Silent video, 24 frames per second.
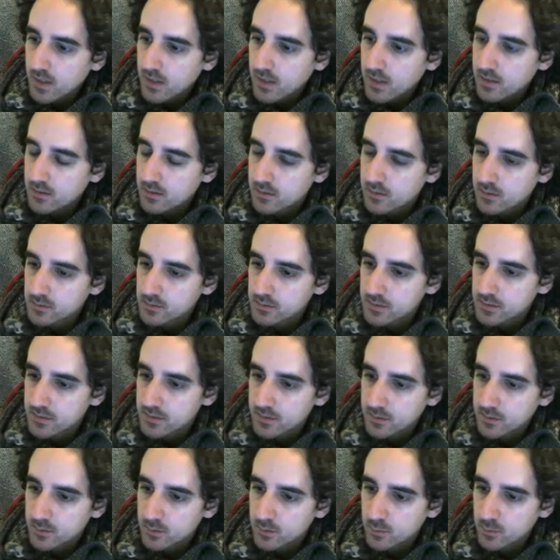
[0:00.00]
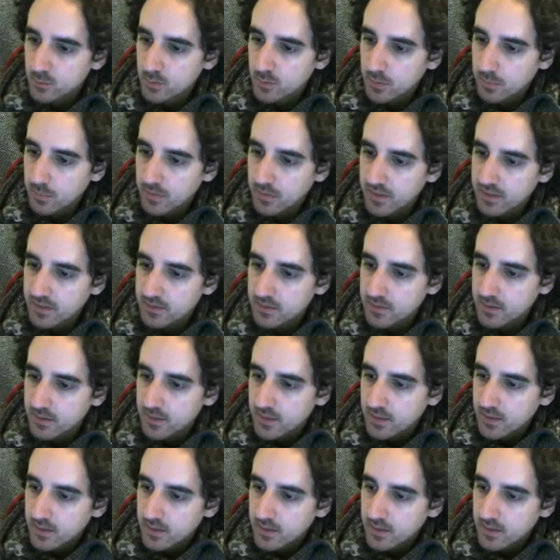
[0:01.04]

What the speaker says: and turn this into a bling.